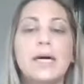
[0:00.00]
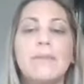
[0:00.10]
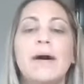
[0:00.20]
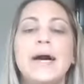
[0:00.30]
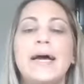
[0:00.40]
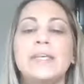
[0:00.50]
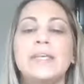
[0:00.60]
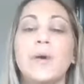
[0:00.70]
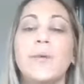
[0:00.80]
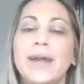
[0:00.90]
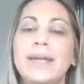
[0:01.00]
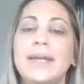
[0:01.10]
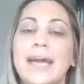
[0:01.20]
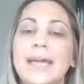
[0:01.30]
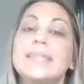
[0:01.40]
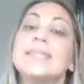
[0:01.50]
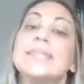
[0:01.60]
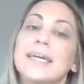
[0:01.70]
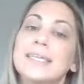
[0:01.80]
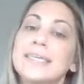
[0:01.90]
But so I waited again until
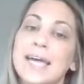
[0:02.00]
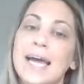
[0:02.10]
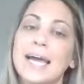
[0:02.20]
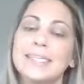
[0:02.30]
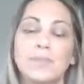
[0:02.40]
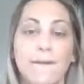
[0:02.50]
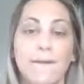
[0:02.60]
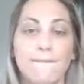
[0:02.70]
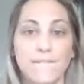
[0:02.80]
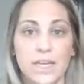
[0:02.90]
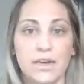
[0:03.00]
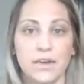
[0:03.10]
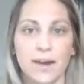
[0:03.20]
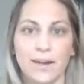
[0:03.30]
cycle day 10 because that's when I figured I